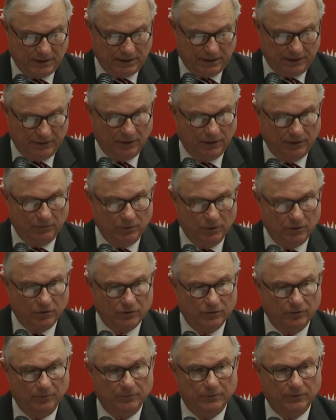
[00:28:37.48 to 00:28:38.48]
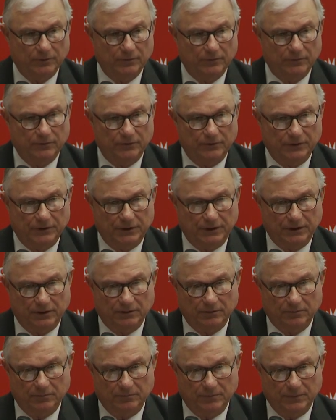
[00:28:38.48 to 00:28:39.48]
And I welcome the
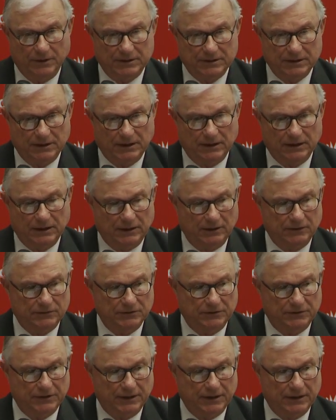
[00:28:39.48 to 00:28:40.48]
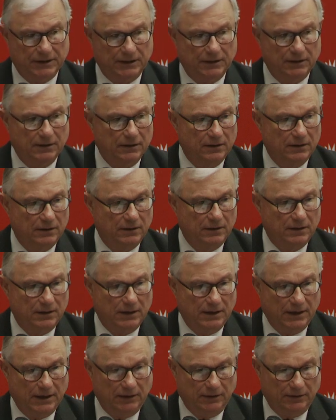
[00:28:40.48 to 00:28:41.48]
meeting here today
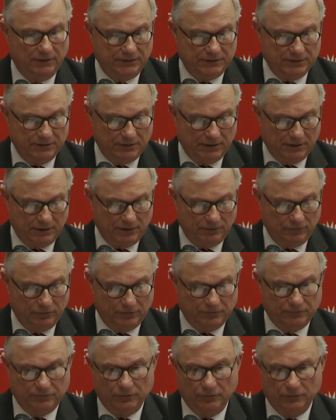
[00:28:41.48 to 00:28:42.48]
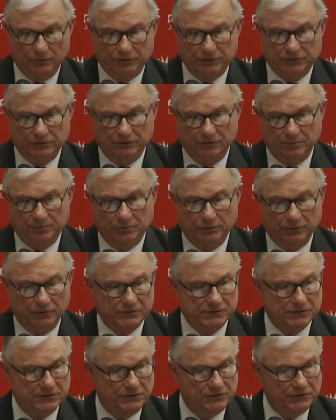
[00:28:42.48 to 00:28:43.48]
and look forward to
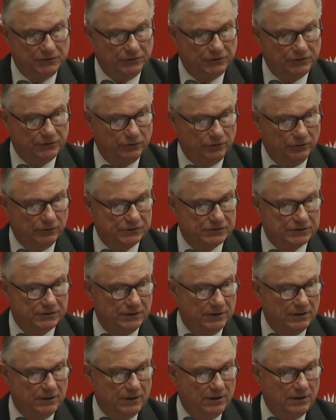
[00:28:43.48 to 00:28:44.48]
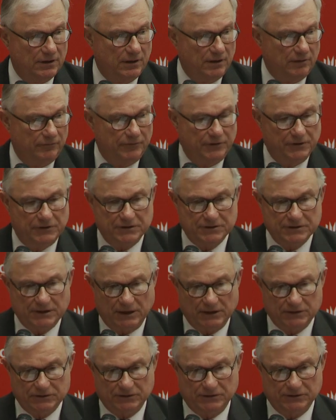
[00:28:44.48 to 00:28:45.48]
reports in due course of the
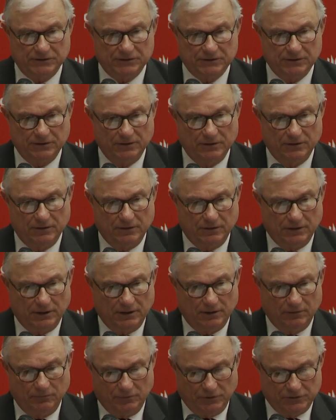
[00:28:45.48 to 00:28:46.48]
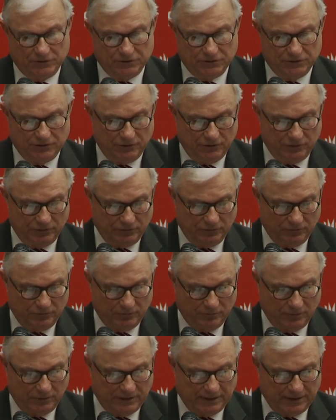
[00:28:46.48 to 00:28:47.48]
discussions which you
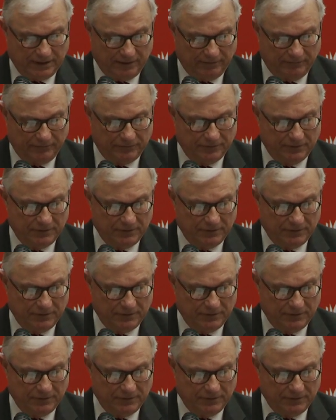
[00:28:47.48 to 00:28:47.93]
will have.